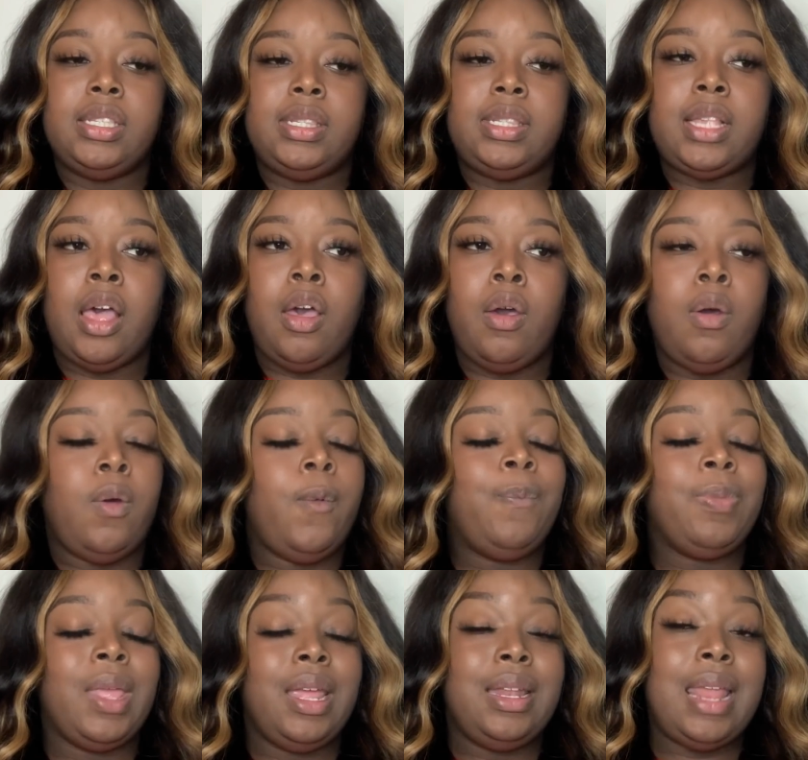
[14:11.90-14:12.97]
So
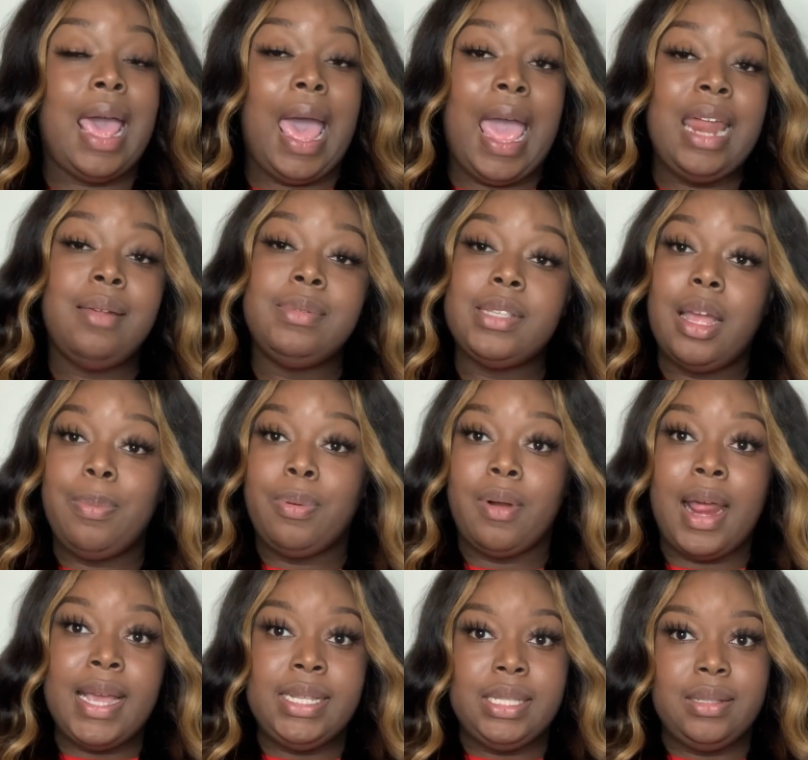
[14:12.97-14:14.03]
the items are
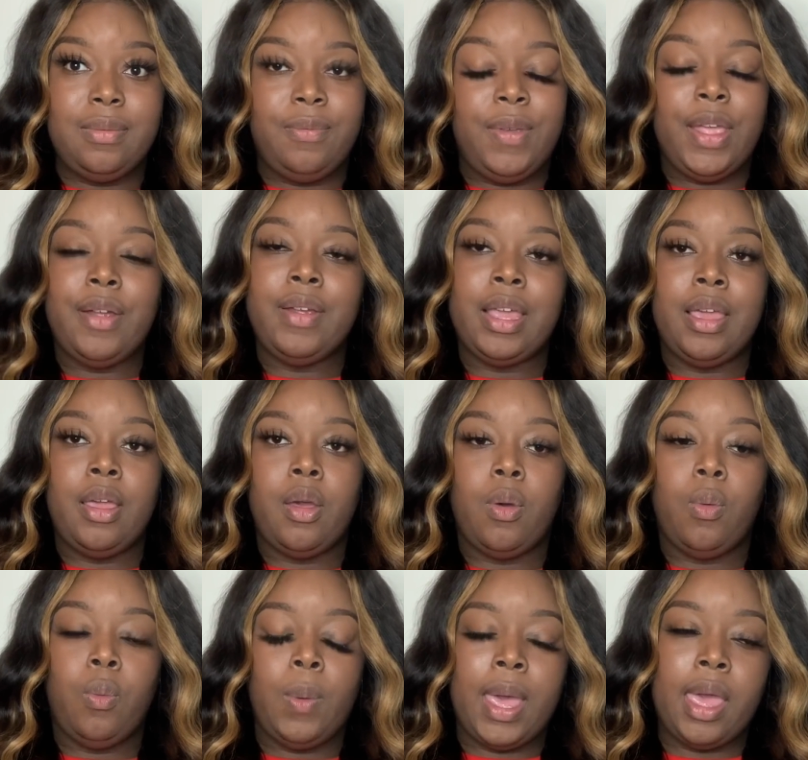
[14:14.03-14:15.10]
priced very
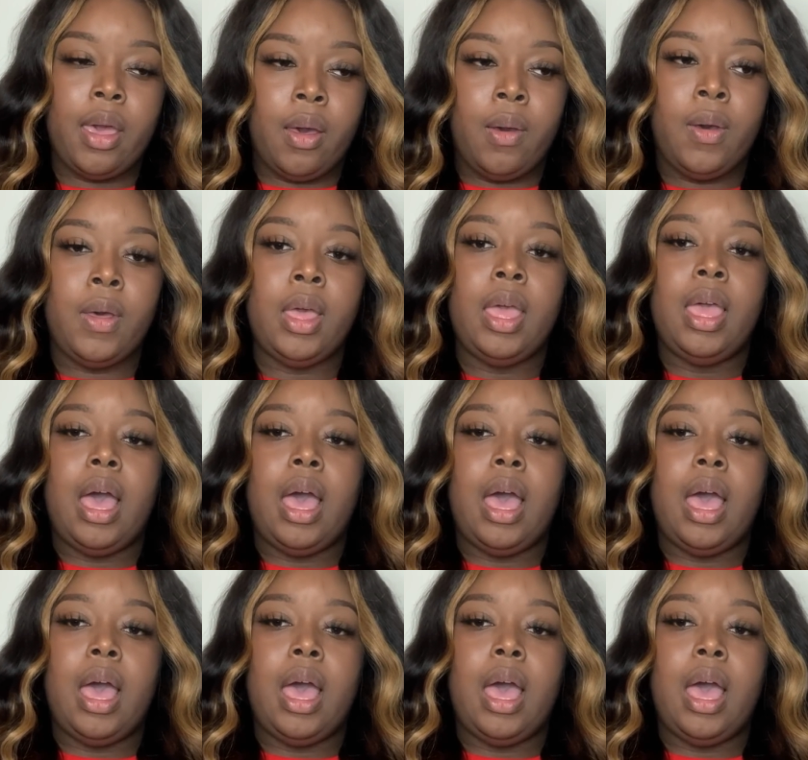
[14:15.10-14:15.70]
well.